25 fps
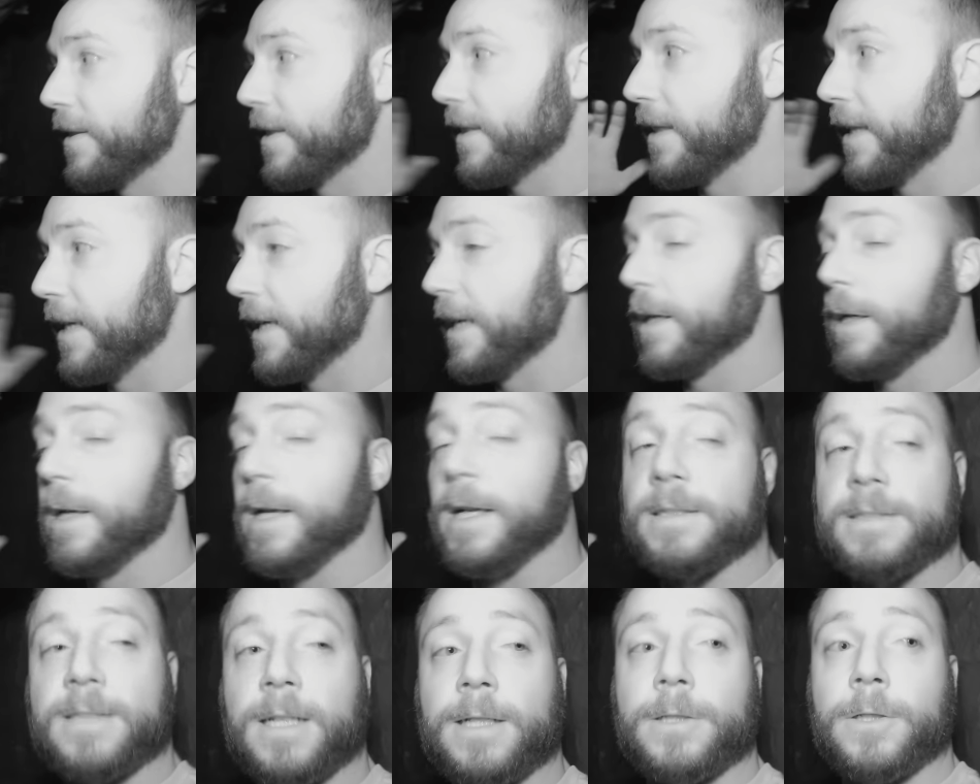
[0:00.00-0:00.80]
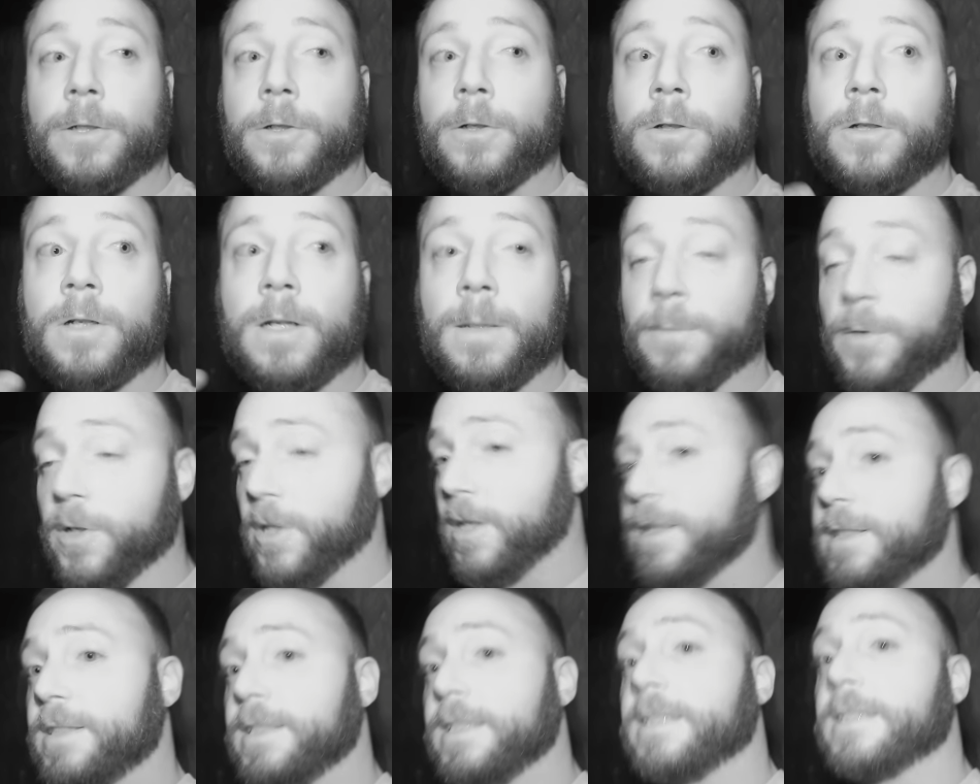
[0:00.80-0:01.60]
think as I turn, I'm
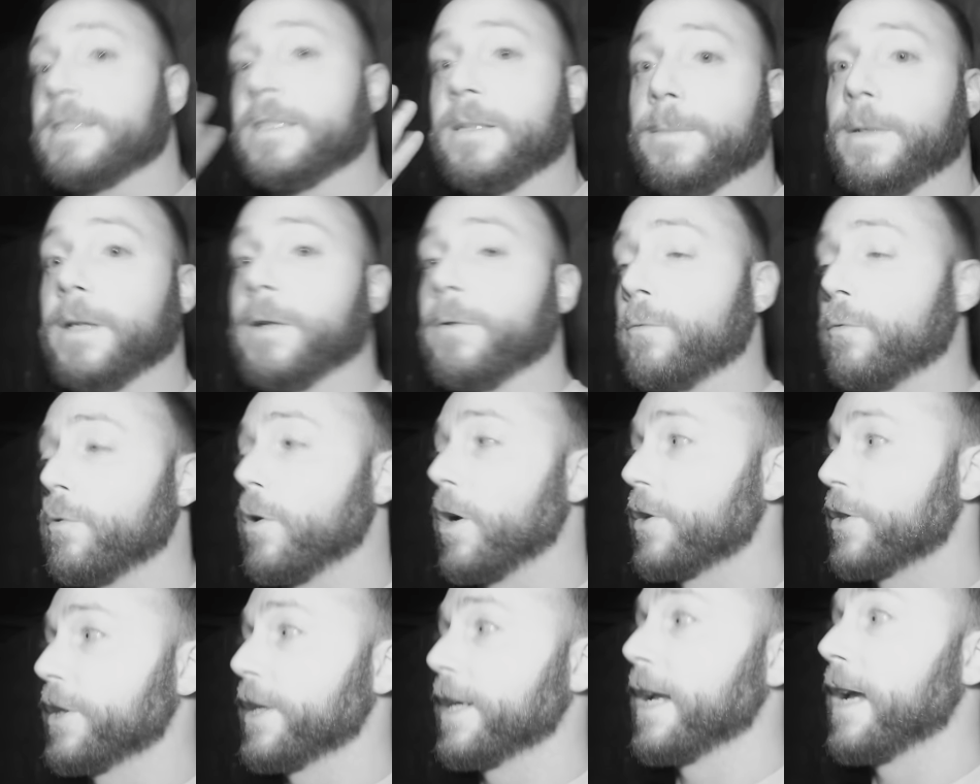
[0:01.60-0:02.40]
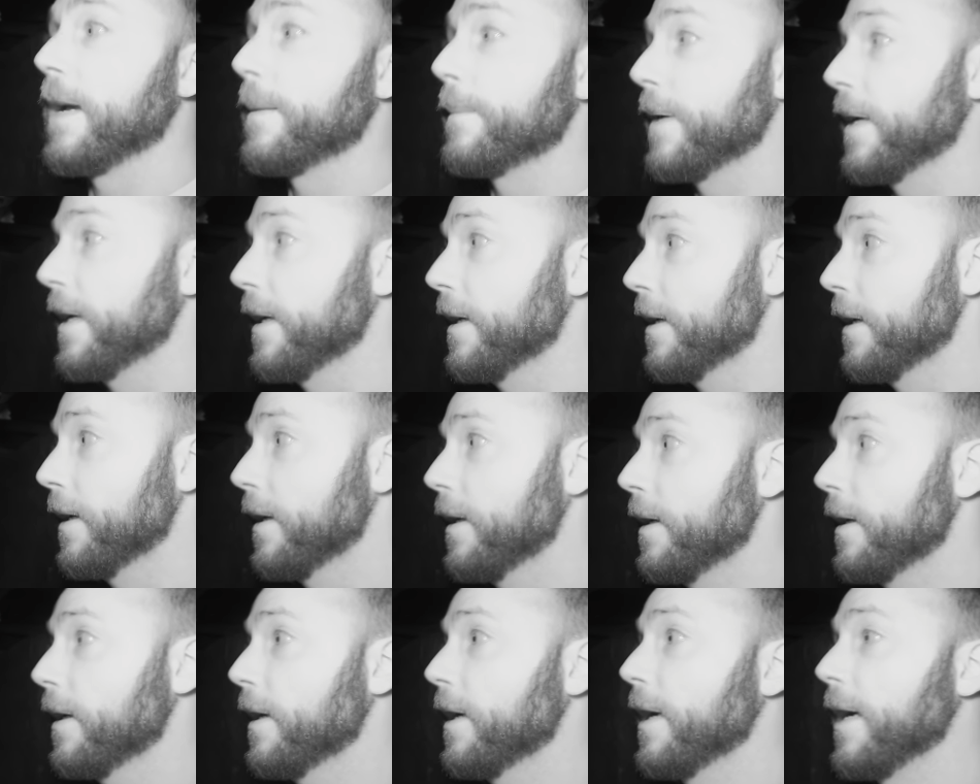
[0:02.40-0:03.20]
gonna see somebody rushing at me.
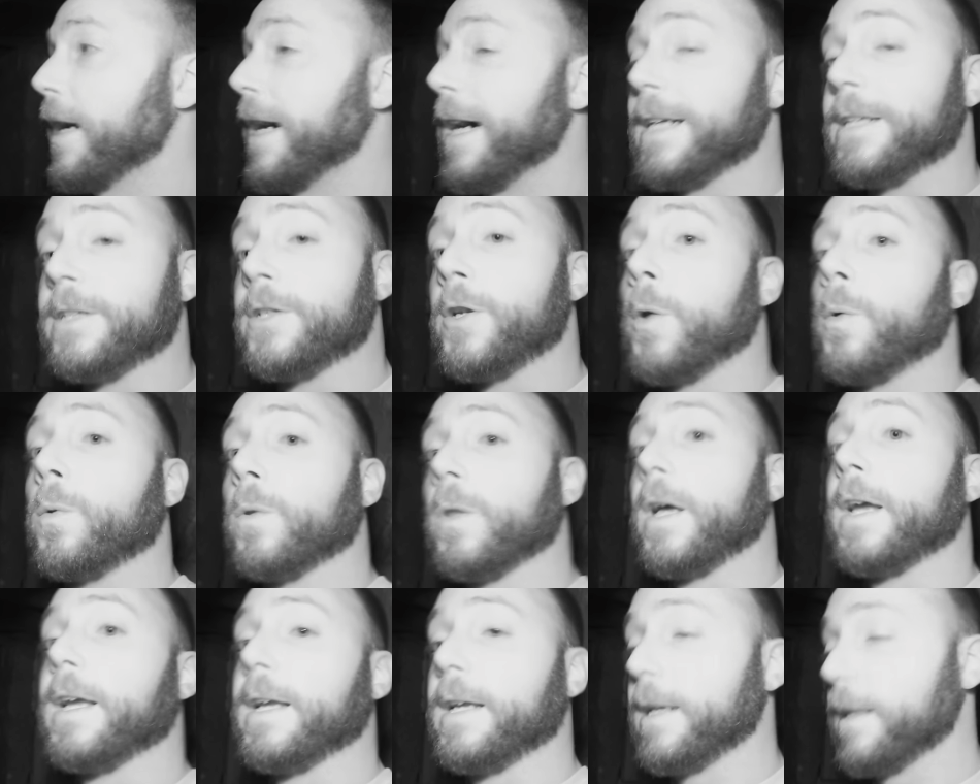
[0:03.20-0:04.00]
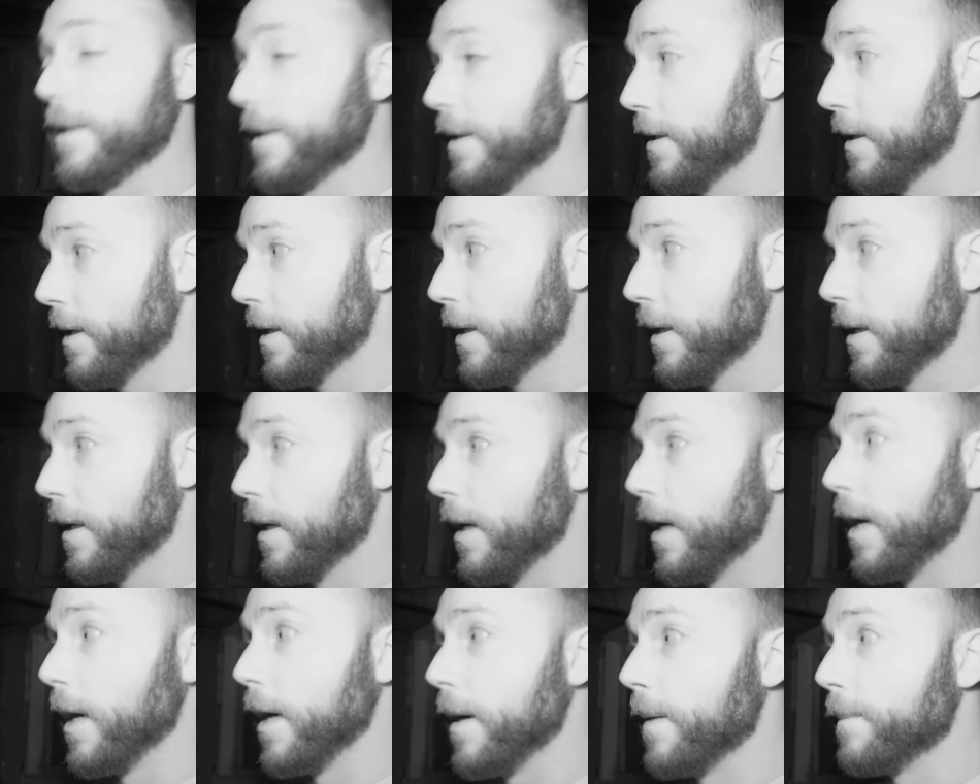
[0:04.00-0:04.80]
I don't like it.
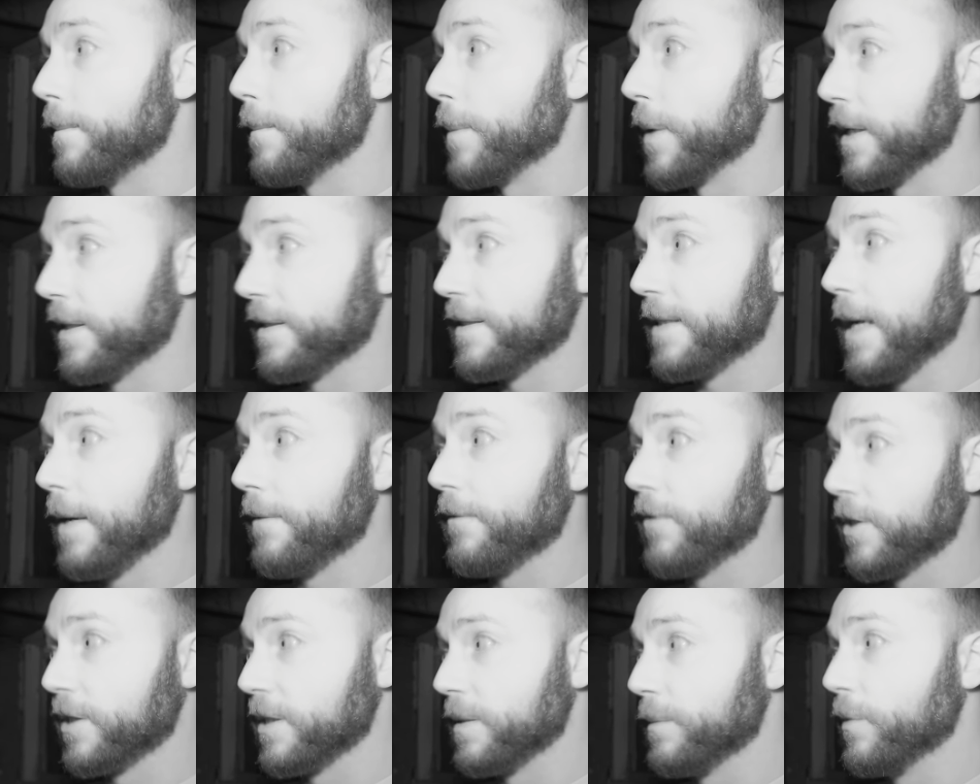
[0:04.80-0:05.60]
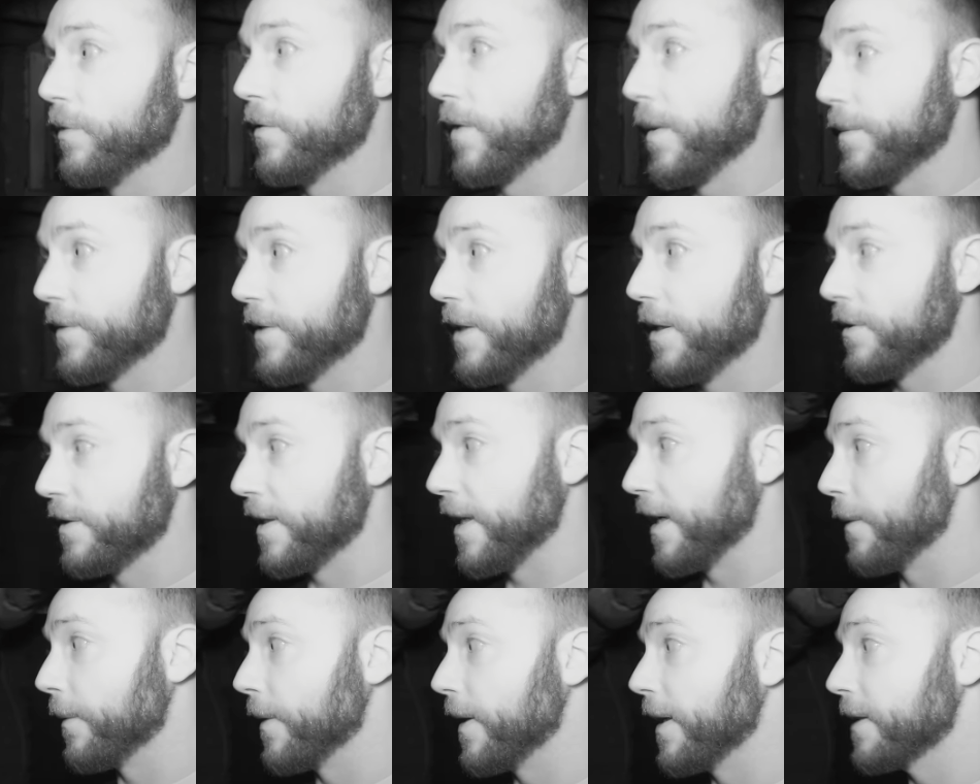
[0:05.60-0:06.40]
Um, but it's time for us to move upstairs
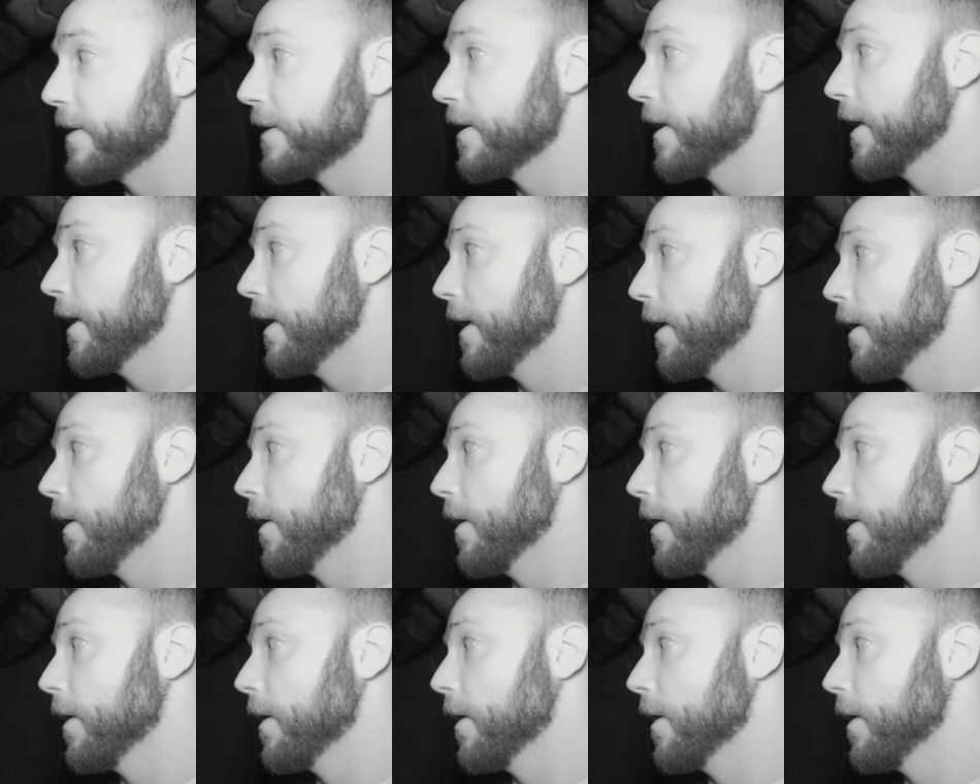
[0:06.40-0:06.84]
anyways.